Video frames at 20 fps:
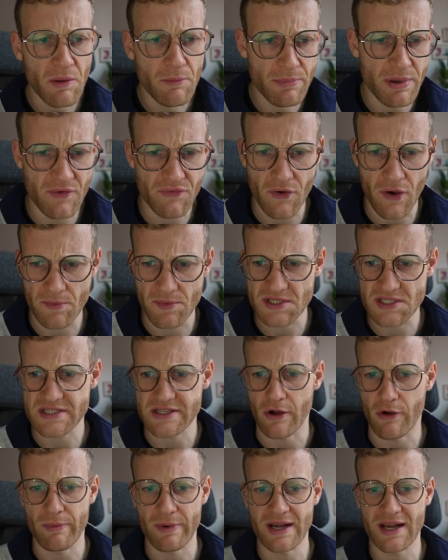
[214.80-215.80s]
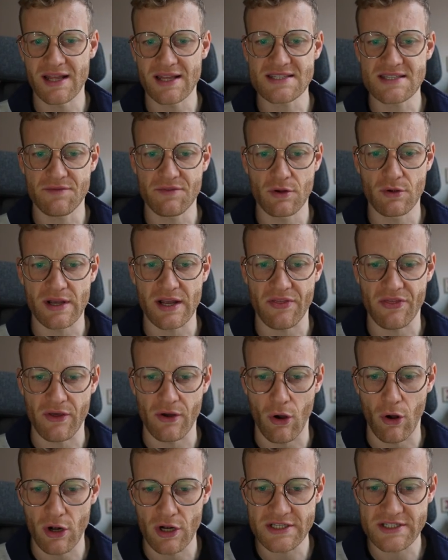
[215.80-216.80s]
performance now. But let's have a look at
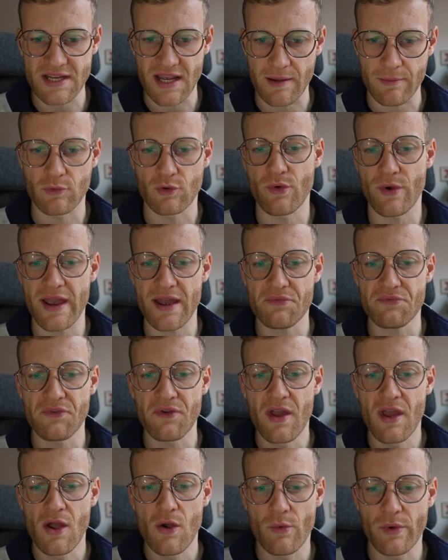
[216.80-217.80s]
the all-time graph.